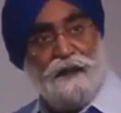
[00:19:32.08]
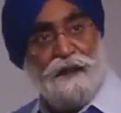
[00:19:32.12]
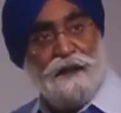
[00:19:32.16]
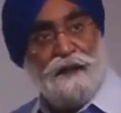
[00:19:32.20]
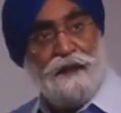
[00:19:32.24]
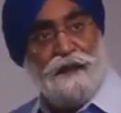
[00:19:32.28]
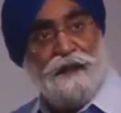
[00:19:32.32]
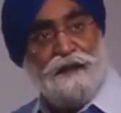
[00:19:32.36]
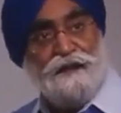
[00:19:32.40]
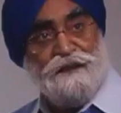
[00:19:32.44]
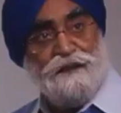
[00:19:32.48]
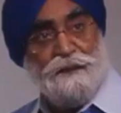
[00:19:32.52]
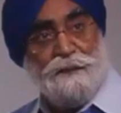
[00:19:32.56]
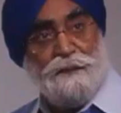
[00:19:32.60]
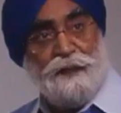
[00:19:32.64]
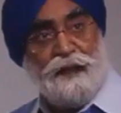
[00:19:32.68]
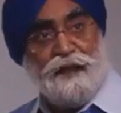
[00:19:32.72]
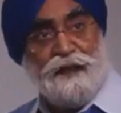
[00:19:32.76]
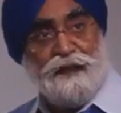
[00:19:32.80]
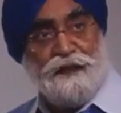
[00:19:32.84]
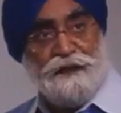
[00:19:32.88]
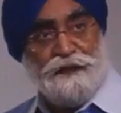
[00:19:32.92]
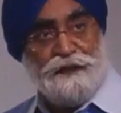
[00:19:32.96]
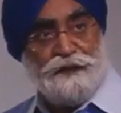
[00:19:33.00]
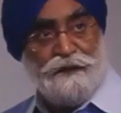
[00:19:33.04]
Here are the
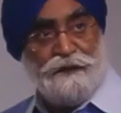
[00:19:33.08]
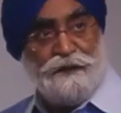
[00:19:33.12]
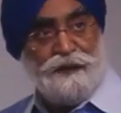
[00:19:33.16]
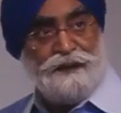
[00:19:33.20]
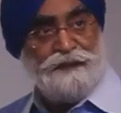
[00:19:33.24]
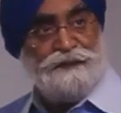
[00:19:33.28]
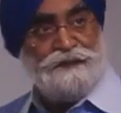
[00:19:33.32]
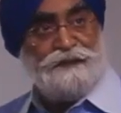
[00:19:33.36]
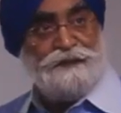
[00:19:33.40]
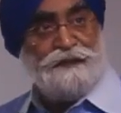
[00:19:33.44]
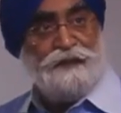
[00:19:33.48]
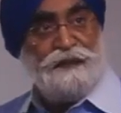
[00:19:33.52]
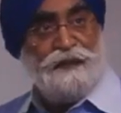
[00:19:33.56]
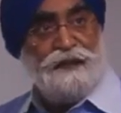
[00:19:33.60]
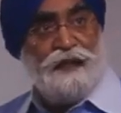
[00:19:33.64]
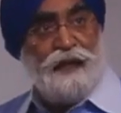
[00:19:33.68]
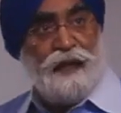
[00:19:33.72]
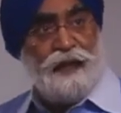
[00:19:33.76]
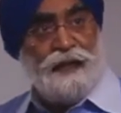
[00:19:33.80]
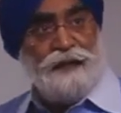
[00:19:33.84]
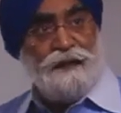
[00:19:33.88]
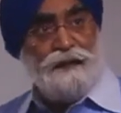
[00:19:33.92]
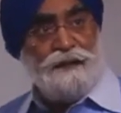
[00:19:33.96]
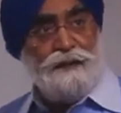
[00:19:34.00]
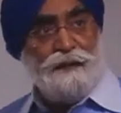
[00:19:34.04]
BRIC countries.
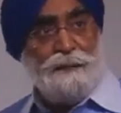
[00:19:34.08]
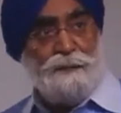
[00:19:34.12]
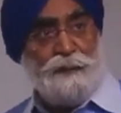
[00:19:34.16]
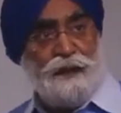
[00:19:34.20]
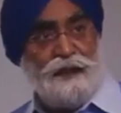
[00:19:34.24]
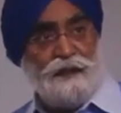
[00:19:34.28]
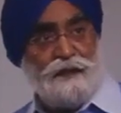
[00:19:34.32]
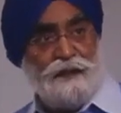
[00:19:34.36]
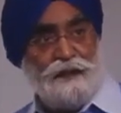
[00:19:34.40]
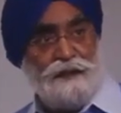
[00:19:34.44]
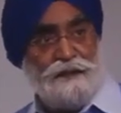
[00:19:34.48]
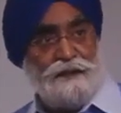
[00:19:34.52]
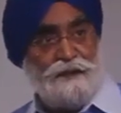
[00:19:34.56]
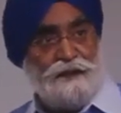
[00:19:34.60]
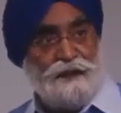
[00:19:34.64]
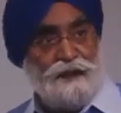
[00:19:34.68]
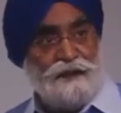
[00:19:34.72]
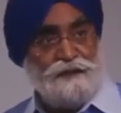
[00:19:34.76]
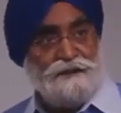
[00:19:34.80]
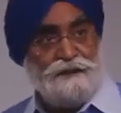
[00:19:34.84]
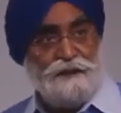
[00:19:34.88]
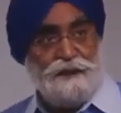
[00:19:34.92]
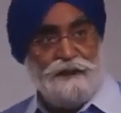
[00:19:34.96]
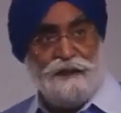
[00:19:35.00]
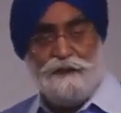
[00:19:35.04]
And in the BRIC
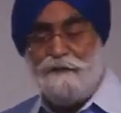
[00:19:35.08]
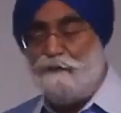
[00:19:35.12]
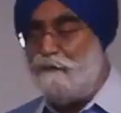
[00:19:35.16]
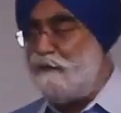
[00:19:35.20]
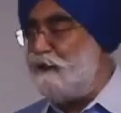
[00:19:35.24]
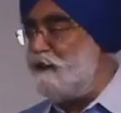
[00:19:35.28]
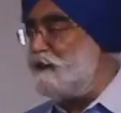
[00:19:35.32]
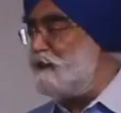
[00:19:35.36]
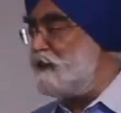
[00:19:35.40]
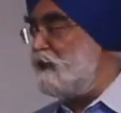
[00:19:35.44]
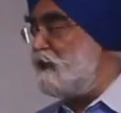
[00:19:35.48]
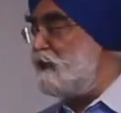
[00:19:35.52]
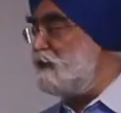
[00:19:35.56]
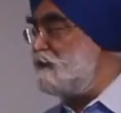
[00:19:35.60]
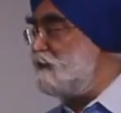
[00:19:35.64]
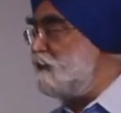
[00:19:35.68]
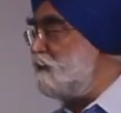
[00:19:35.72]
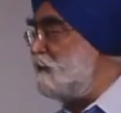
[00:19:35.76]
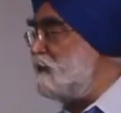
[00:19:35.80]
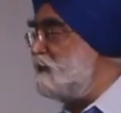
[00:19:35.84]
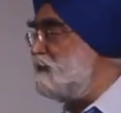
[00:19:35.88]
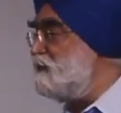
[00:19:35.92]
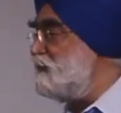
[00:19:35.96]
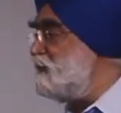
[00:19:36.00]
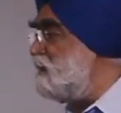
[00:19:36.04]
countries, inflation, as you
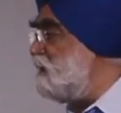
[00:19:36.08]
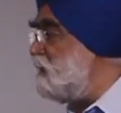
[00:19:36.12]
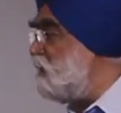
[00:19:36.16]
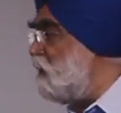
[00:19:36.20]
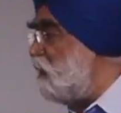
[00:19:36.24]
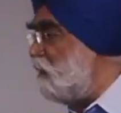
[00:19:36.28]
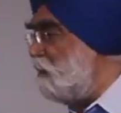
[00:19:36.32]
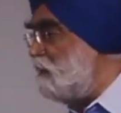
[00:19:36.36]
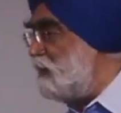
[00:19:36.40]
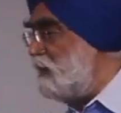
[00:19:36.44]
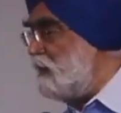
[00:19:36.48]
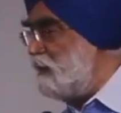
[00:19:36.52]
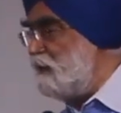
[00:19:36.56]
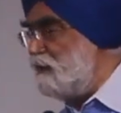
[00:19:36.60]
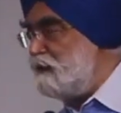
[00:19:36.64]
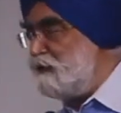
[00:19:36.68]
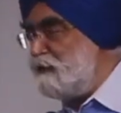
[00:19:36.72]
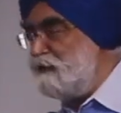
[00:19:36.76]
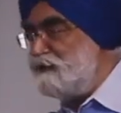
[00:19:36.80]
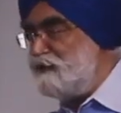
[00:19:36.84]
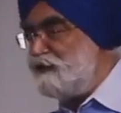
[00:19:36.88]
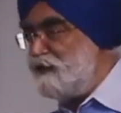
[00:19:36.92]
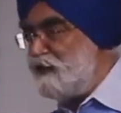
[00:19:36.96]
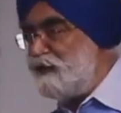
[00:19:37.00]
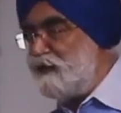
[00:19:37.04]
can see, normally
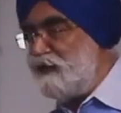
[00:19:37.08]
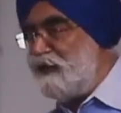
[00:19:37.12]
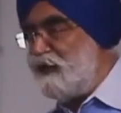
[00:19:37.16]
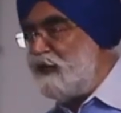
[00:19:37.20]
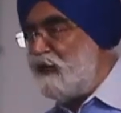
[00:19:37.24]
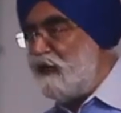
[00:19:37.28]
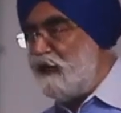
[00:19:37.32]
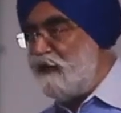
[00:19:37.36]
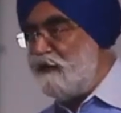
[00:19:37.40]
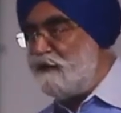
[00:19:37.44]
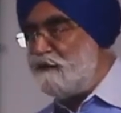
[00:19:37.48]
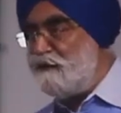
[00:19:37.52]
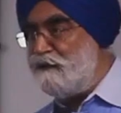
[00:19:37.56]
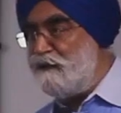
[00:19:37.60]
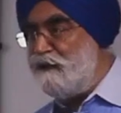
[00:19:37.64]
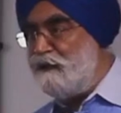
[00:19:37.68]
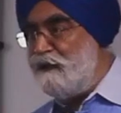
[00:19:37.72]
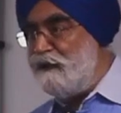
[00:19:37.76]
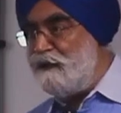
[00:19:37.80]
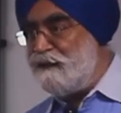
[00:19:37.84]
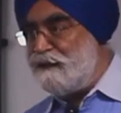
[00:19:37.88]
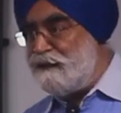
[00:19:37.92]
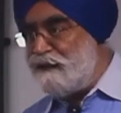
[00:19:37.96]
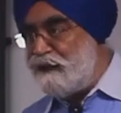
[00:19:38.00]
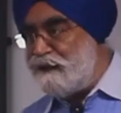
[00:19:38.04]
is generally higher
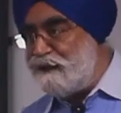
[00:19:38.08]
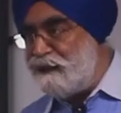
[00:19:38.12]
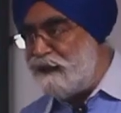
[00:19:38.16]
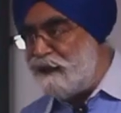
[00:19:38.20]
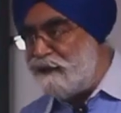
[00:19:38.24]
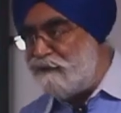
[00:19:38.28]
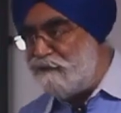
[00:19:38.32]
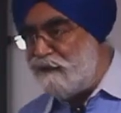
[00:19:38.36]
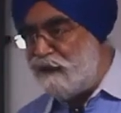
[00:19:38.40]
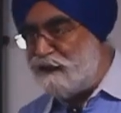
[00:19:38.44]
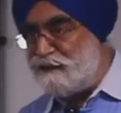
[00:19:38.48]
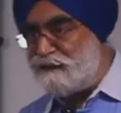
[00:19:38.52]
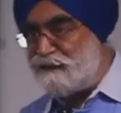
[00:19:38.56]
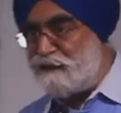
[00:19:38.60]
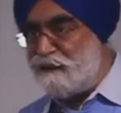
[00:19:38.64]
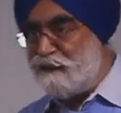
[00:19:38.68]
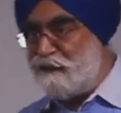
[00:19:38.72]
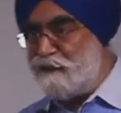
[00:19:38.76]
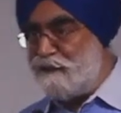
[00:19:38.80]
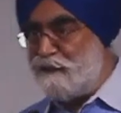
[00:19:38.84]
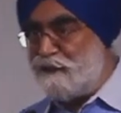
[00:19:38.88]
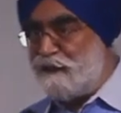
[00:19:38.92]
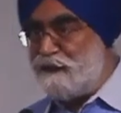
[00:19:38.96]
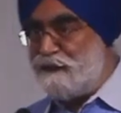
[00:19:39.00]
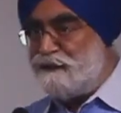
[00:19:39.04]
than the advanced
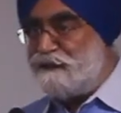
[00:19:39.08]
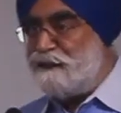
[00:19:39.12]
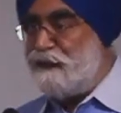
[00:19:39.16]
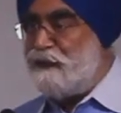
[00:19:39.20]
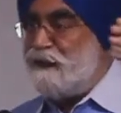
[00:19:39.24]
countries.